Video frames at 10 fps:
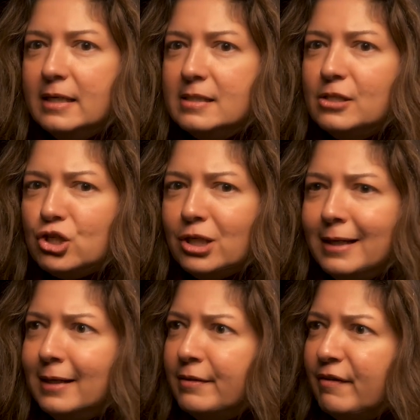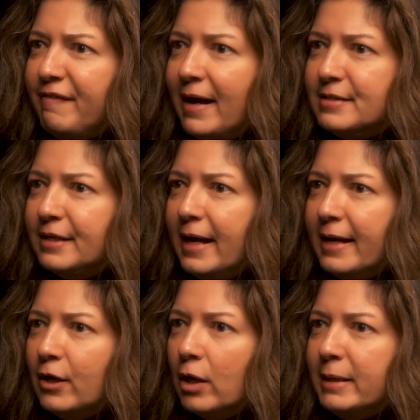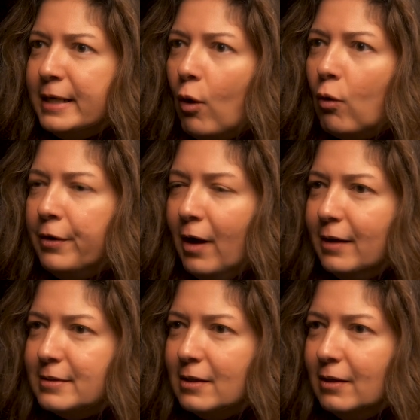is the shit hitting the fan today in Armenia or not?